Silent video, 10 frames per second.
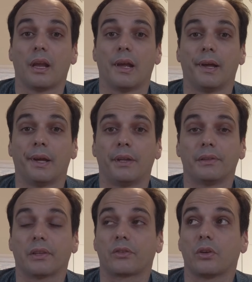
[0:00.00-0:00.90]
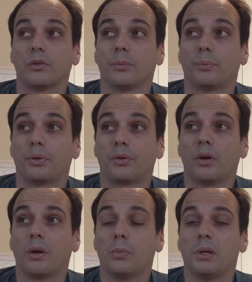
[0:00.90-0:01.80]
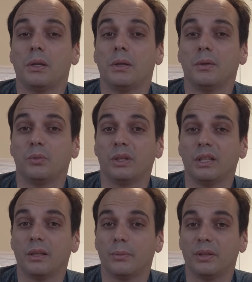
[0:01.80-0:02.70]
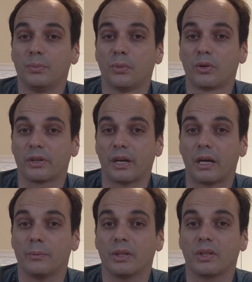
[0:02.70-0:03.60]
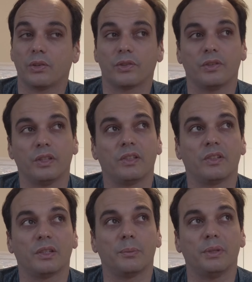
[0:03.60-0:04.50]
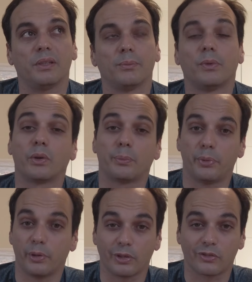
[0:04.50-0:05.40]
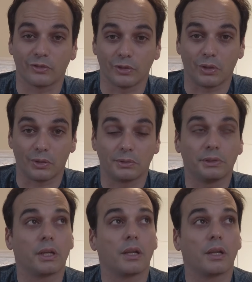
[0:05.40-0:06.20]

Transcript: That's gonna probably, we need a bit more time because this is a bit more personal.